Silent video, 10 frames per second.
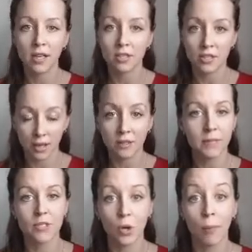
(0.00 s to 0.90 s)
it scared me
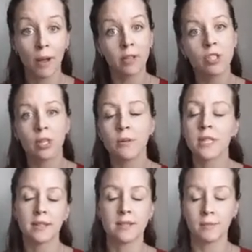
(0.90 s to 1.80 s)
so much that I was
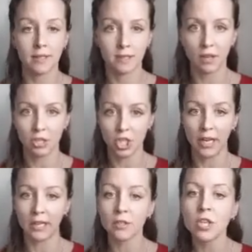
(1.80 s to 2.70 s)
like, something's got to
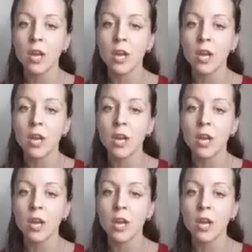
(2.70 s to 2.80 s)
change.